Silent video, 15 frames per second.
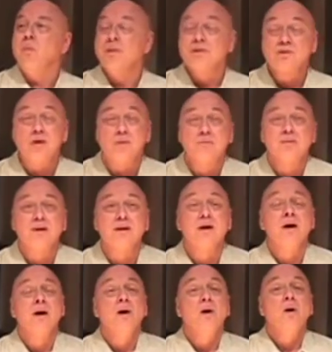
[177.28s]
It's almost like
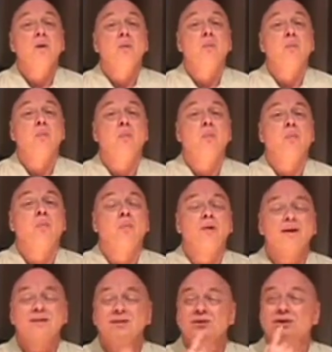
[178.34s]

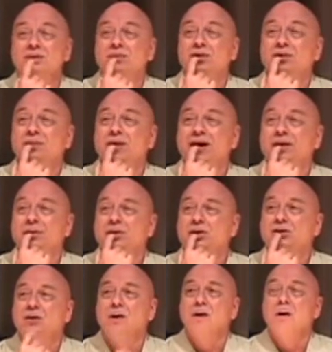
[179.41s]
there's something on the bottom of your
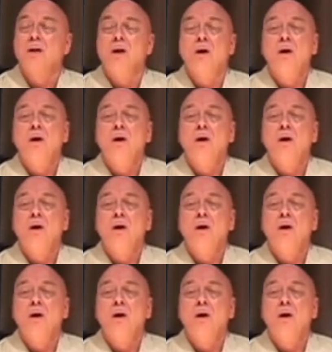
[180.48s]
tongue,